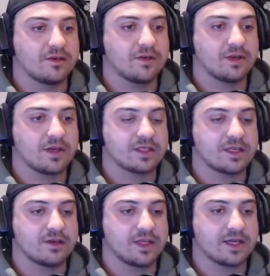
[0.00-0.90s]
realise
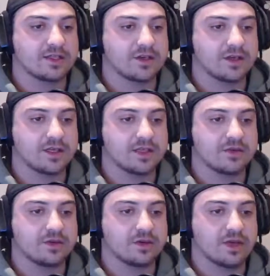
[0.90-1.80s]
that on the outside these
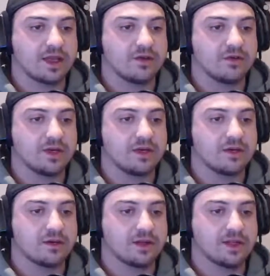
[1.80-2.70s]
were angled
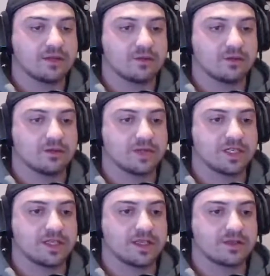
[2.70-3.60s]
in, and that was
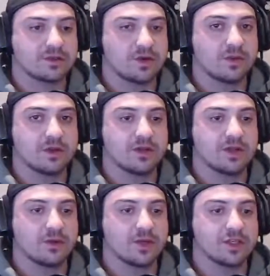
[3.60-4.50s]
missing. That's why we got
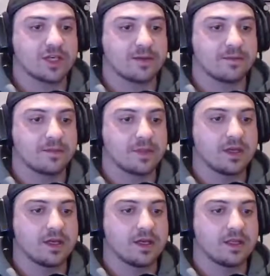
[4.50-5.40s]
that weird shape.
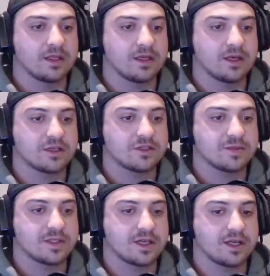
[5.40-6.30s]
Didn't
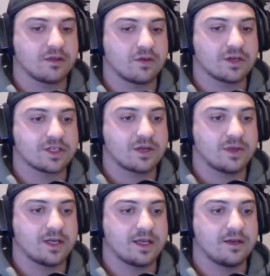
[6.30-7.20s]
100% get the right shape we
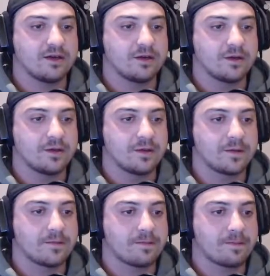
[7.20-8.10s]
needed.
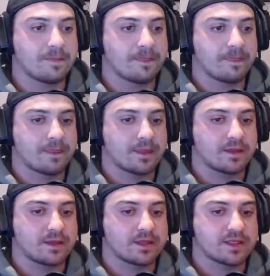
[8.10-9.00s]

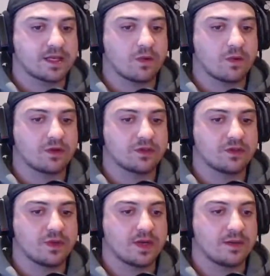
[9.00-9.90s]
It does take a while to
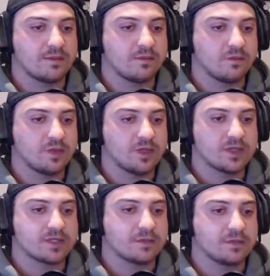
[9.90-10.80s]
with
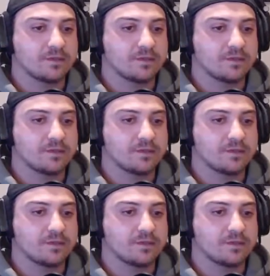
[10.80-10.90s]
this